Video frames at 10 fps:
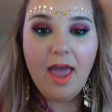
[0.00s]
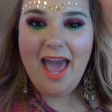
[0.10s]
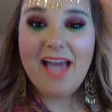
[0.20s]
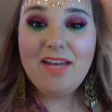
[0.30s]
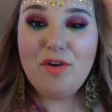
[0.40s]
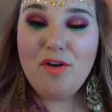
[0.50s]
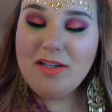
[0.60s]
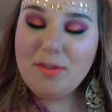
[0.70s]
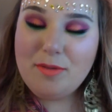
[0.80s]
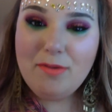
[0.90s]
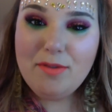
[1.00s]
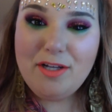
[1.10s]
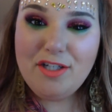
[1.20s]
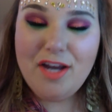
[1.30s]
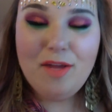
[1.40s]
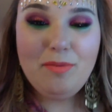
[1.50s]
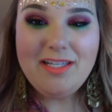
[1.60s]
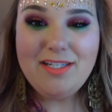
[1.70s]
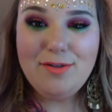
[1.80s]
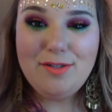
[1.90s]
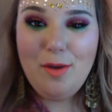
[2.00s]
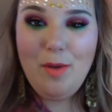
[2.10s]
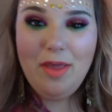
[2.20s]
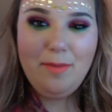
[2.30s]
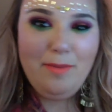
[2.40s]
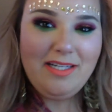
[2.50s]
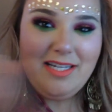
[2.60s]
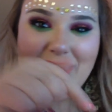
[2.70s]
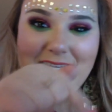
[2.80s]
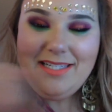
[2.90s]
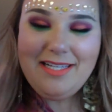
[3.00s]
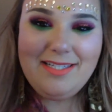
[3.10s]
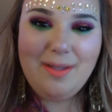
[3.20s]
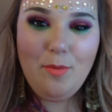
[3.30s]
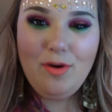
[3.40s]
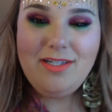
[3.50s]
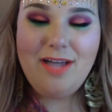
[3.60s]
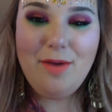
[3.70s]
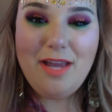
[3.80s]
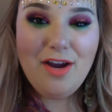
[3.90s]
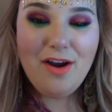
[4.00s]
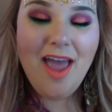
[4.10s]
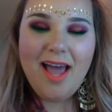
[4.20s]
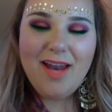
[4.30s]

And if you're not subscribed to my channel, please do so. The button is somewhere down here.